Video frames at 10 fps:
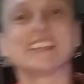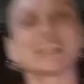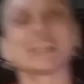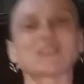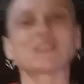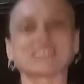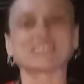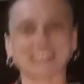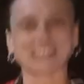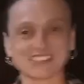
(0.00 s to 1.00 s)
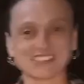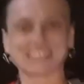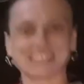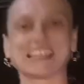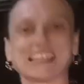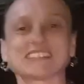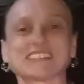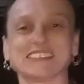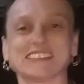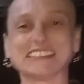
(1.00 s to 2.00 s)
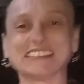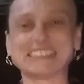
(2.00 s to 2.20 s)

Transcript: Thanks for watching, and I'll see you in the next one.